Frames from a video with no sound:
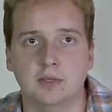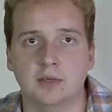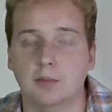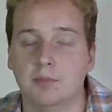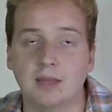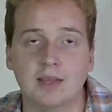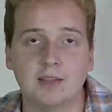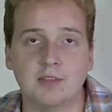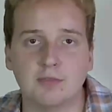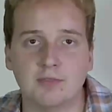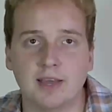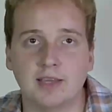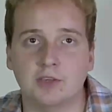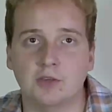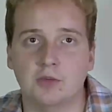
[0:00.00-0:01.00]
I'm not in a
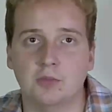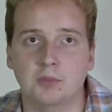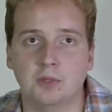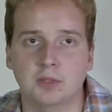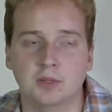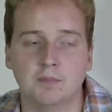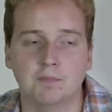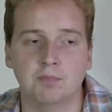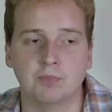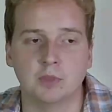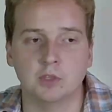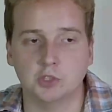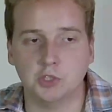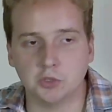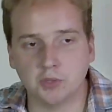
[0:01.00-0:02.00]
vacuum.
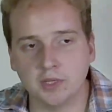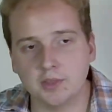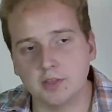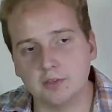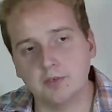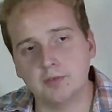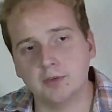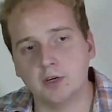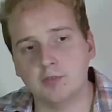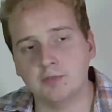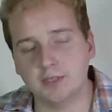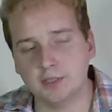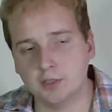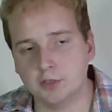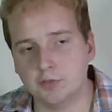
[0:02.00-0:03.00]
The strength of
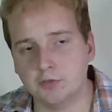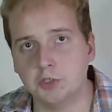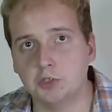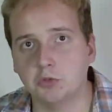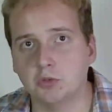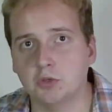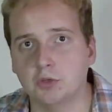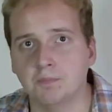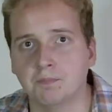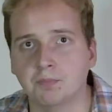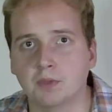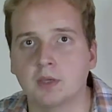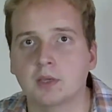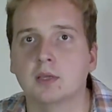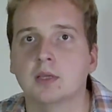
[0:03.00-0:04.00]
an individual,
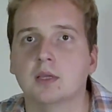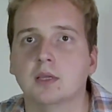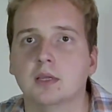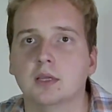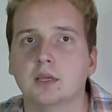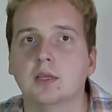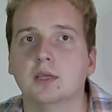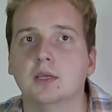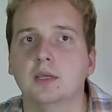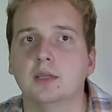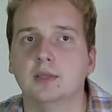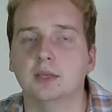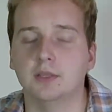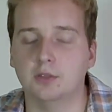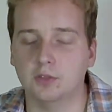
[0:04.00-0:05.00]

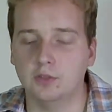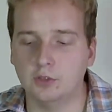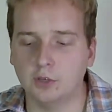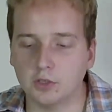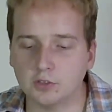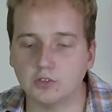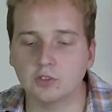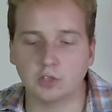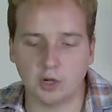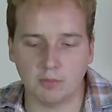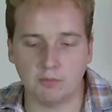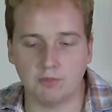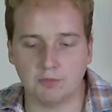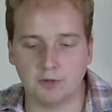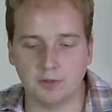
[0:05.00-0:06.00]
it does
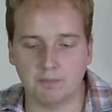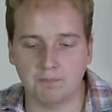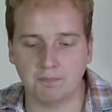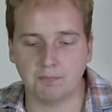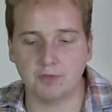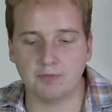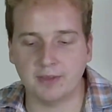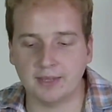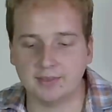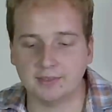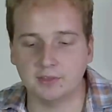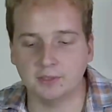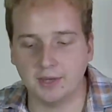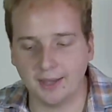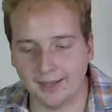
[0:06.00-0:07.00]
come from the fact that
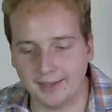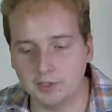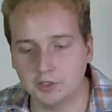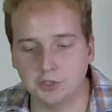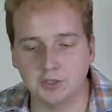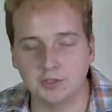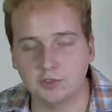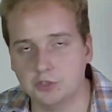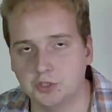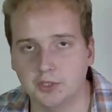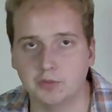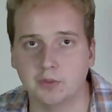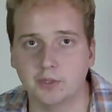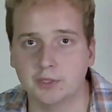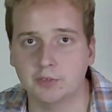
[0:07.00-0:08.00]
their energy is
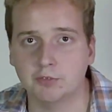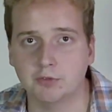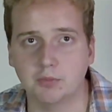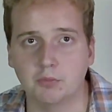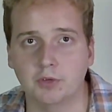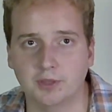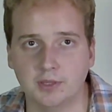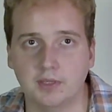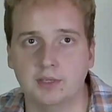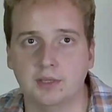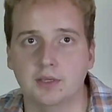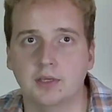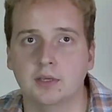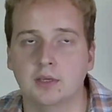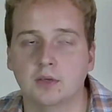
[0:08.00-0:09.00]
generated from within,
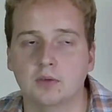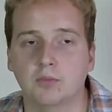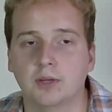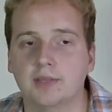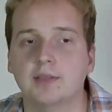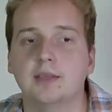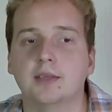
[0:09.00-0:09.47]
right?